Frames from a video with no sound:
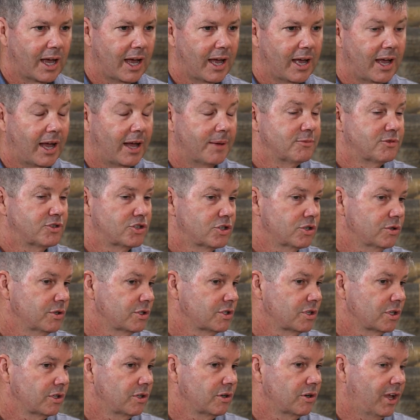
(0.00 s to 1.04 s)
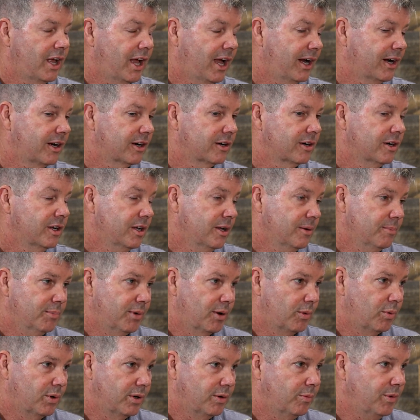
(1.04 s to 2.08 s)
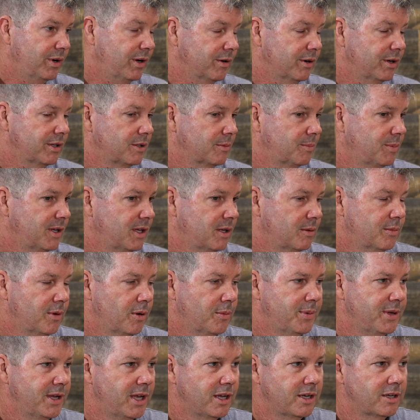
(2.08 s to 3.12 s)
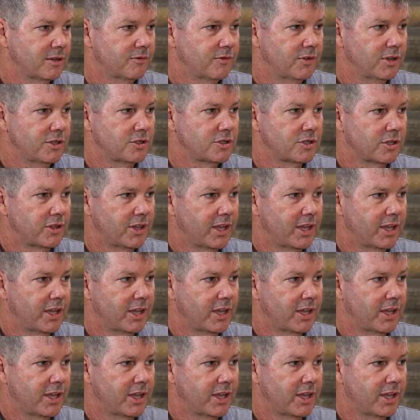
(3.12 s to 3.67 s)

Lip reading: I'm sure it's a little higher, but when we were at the PMOPA convention,